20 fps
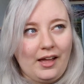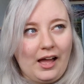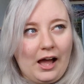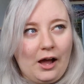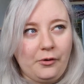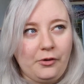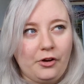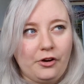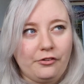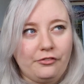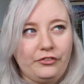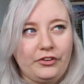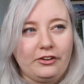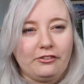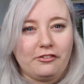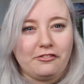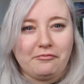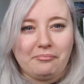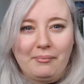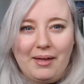how your fear
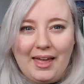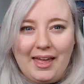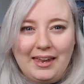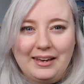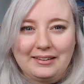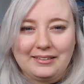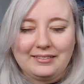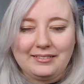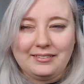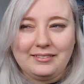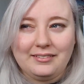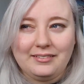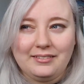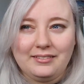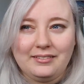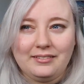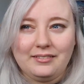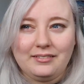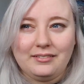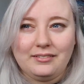of men
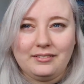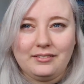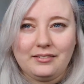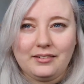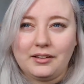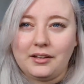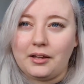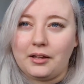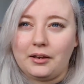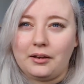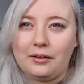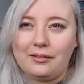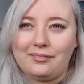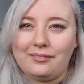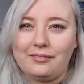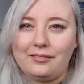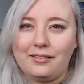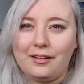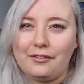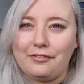can
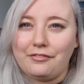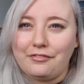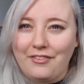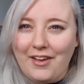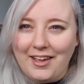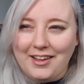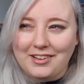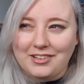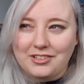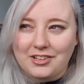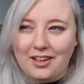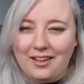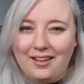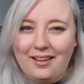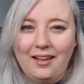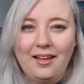affect you